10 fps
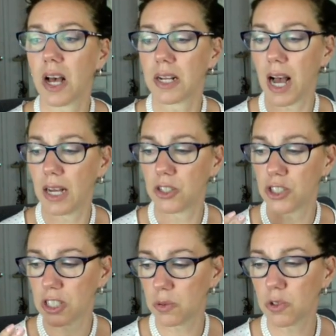And as
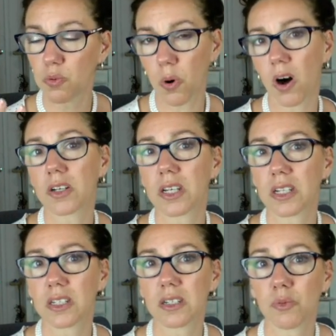she was
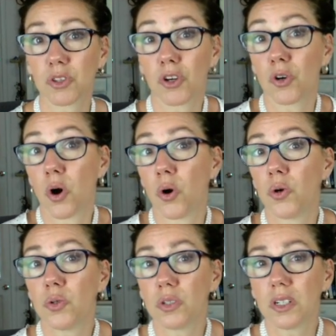walking with her
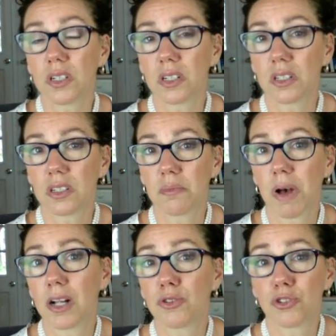own
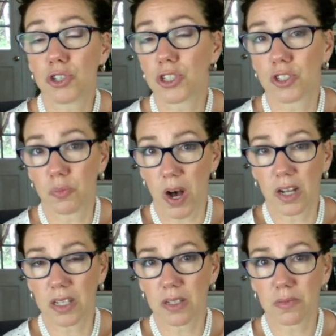malnutritioned
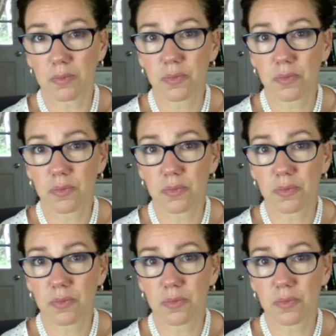body,